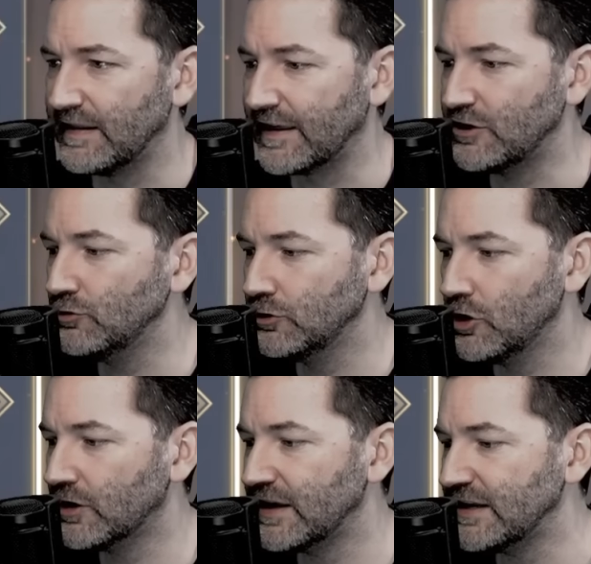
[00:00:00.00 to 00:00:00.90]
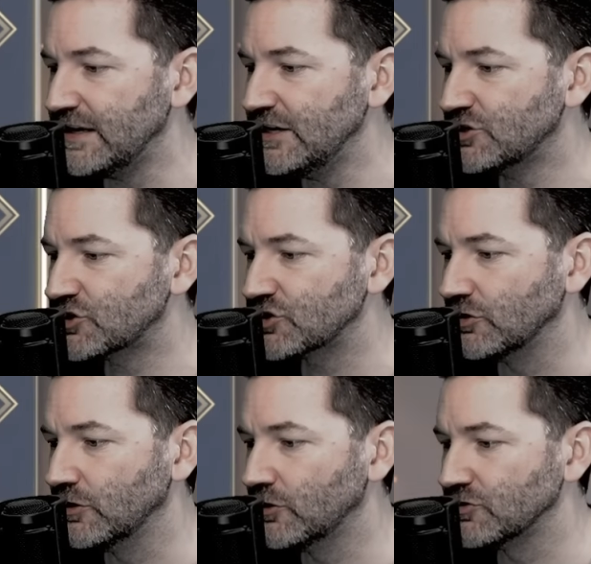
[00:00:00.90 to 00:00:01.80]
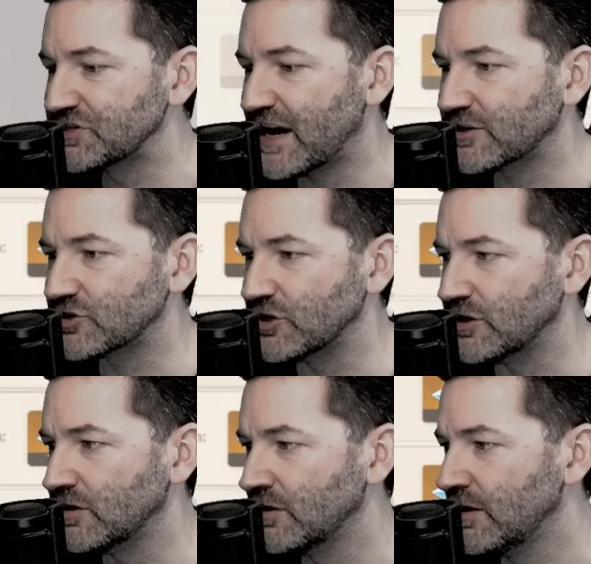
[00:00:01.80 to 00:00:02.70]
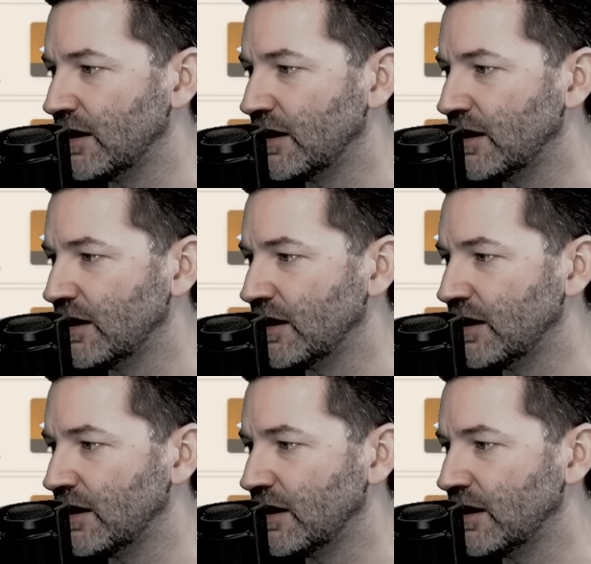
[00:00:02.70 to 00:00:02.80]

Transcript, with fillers: and like you look at each little section